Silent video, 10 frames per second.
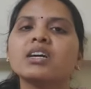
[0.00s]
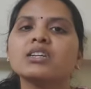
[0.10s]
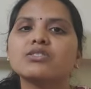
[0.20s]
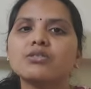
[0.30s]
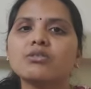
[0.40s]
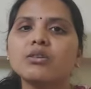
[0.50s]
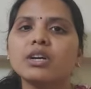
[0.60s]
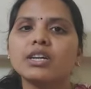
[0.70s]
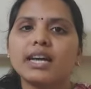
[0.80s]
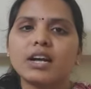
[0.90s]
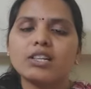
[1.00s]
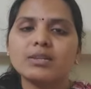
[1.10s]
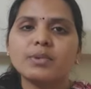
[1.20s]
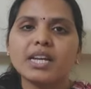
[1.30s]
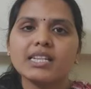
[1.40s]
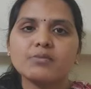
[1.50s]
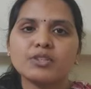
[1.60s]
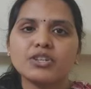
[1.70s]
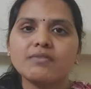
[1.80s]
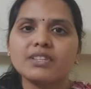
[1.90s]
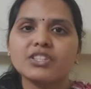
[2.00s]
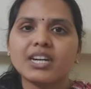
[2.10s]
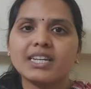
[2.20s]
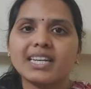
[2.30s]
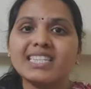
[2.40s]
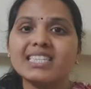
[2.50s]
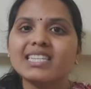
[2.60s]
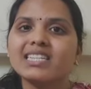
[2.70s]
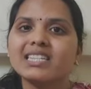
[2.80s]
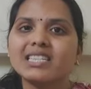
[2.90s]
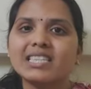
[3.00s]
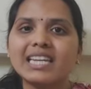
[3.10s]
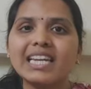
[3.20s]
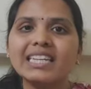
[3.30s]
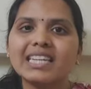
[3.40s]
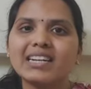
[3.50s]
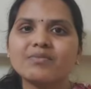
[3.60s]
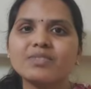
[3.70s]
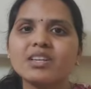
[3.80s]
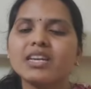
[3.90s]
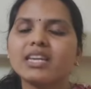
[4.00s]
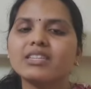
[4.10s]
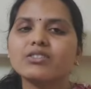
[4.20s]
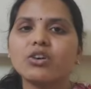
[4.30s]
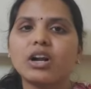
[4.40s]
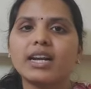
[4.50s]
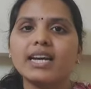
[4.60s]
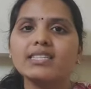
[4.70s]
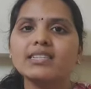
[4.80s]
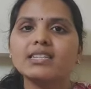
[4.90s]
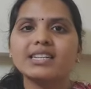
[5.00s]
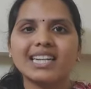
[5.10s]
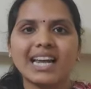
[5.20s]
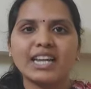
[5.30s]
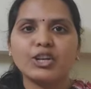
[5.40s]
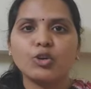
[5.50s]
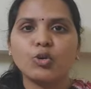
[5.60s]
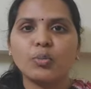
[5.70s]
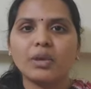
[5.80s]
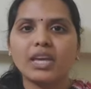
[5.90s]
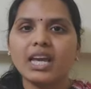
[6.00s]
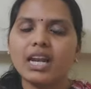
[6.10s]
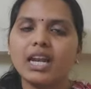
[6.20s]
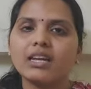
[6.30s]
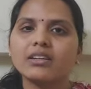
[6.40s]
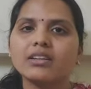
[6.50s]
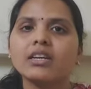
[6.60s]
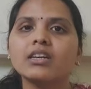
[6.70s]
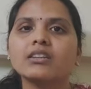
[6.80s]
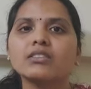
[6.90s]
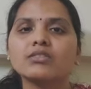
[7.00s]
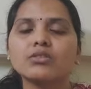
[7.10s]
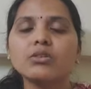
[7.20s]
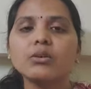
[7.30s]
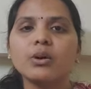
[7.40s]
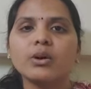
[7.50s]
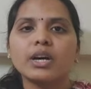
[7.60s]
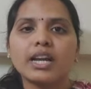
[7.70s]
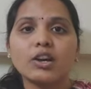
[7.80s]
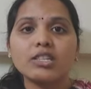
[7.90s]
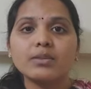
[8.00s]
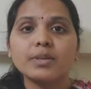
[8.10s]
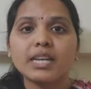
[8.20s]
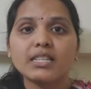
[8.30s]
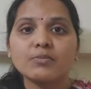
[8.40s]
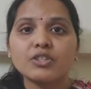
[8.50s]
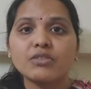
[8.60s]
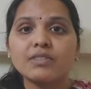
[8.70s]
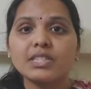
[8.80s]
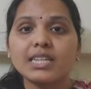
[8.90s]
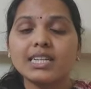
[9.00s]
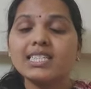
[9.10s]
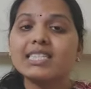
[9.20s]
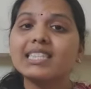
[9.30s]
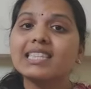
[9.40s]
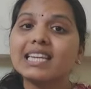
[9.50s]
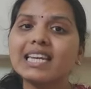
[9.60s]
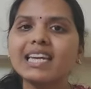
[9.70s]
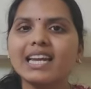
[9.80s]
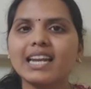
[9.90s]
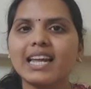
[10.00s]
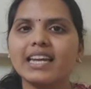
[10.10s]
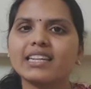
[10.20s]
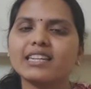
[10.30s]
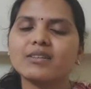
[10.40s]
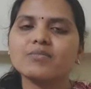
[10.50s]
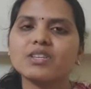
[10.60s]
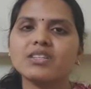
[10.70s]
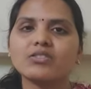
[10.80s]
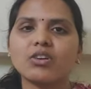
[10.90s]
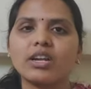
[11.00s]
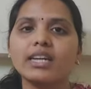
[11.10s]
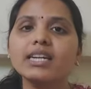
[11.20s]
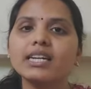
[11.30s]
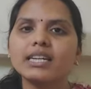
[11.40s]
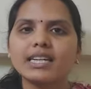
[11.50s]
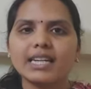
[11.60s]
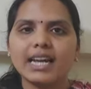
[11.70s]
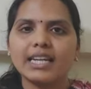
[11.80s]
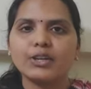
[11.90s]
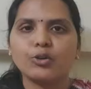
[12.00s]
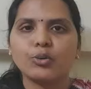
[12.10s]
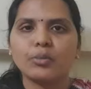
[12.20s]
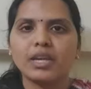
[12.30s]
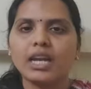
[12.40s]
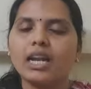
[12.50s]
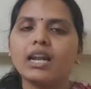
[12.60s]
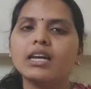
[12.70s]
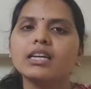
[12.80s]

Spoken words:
So an algebraic expression which contains 3 terms is called as a trinomial. So an algebraic expression which contains 3 unlike terms is called a trinomial.